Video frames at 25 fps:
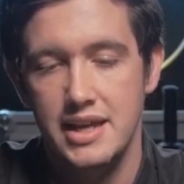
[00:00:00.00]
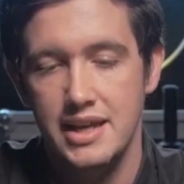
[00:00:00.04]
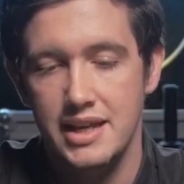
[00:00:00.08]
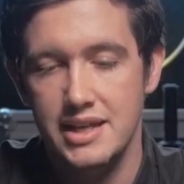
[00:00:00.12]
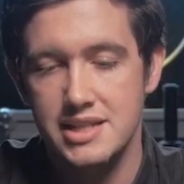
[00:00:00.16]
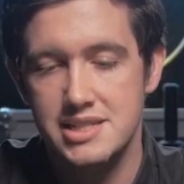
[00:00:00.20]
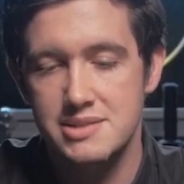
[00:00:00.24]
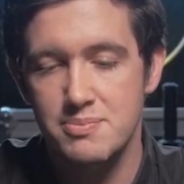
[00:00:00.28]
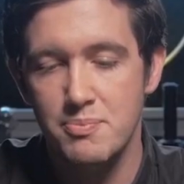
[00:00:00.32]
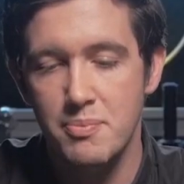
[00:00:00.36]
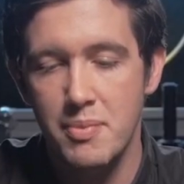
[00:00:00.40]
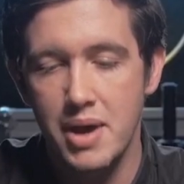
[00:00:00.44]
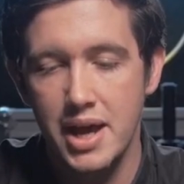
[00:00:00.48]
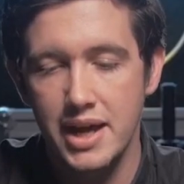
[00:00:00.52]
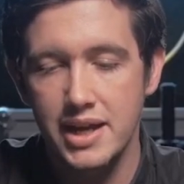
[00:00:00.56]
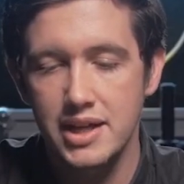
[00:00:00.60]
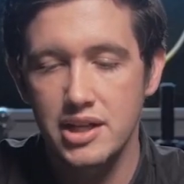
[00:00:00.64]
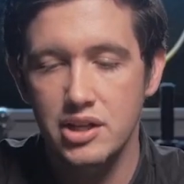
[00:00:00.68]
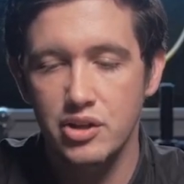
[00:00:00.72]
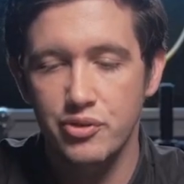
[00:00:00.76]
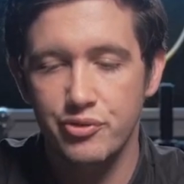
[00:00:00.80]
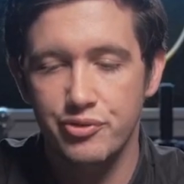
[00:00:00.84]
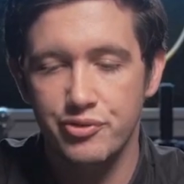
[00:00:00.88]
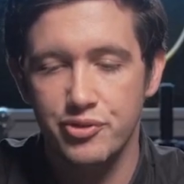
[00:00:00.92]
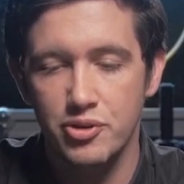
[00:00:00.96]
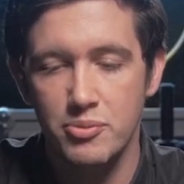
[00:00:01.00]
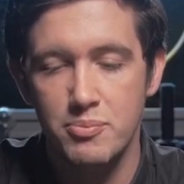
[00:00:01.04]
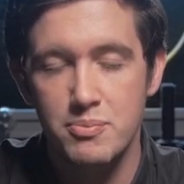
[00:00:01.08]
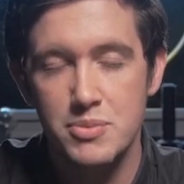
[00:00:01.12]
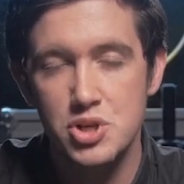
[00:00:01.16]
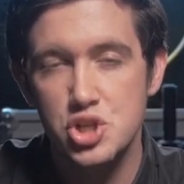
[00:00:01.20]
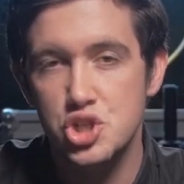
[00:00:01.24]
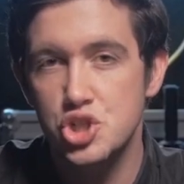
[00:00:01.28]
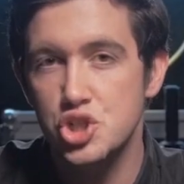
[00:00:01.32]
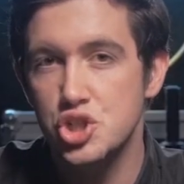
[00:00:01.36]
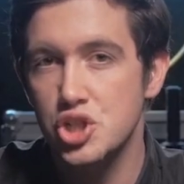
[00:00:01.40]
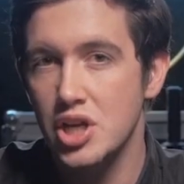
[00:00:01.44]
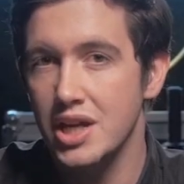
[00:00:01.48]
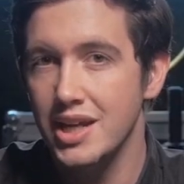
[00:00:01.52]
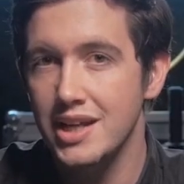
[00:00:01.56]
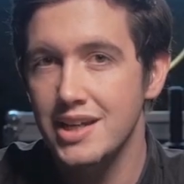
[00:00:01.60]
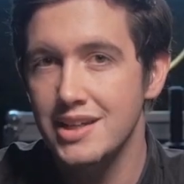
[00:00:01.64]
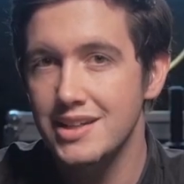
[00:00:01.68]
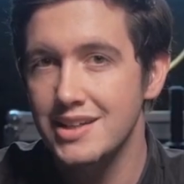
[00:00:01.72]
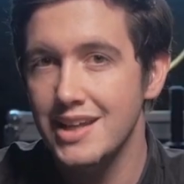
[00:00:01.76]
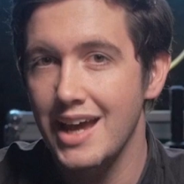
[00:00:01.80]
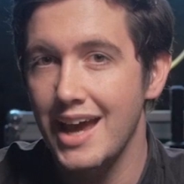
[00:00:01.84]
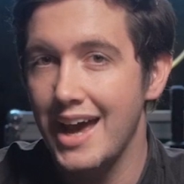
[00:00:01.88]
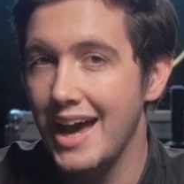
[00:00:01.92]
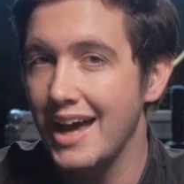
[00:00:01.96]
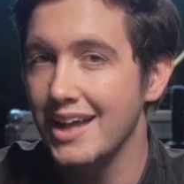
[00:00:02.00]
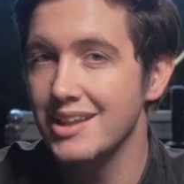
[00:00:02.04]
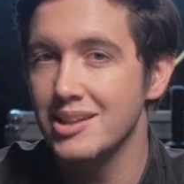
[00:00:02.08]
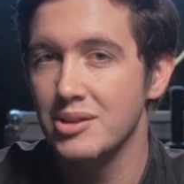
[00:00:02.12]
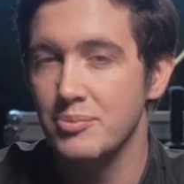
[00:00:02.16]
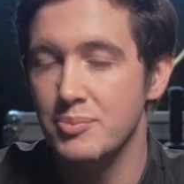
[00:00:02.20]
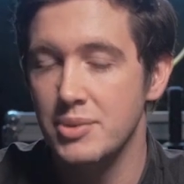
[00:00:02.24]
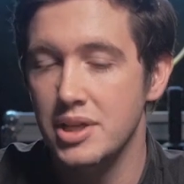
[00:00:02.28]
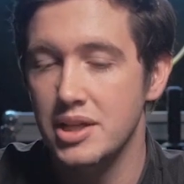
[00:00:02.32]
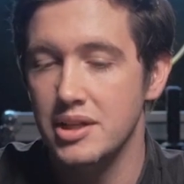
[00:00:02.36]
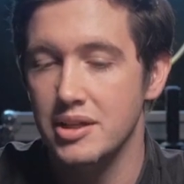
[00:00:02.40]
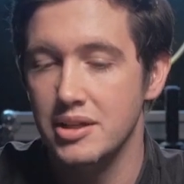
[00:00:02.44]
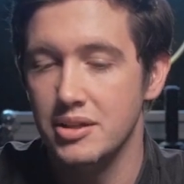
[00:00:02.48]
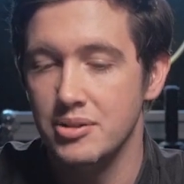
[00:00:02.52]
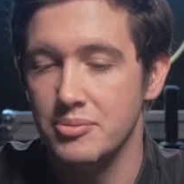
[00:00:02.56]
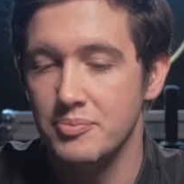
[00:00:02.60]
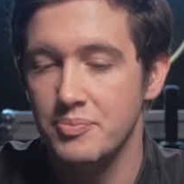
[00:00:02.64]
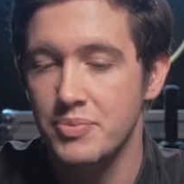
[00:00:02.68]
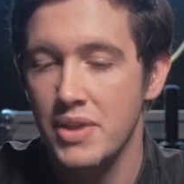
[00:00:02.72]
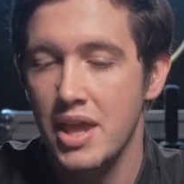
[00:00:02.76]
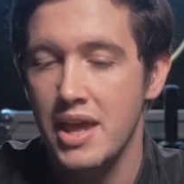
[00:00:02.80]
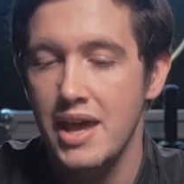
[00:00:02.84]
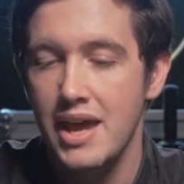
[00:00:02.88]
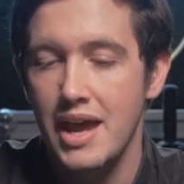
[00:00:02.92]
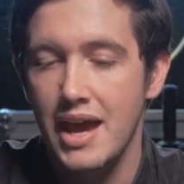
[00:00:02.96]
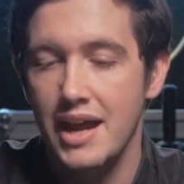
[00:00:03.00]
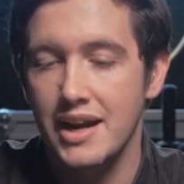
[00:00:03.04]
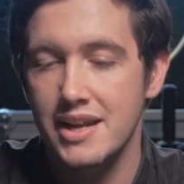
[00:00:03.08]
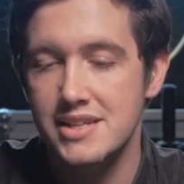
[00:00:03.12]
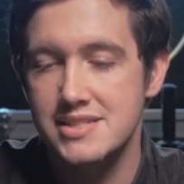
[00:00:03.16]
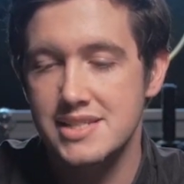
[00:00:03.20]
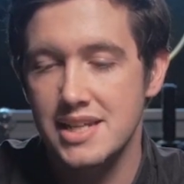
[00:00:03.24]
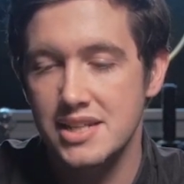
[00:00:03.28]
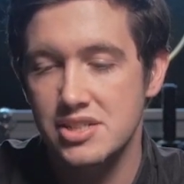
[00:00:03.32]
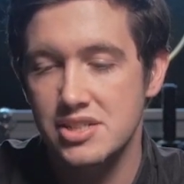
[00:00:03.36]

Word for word: It's made from machined aluminium, and it's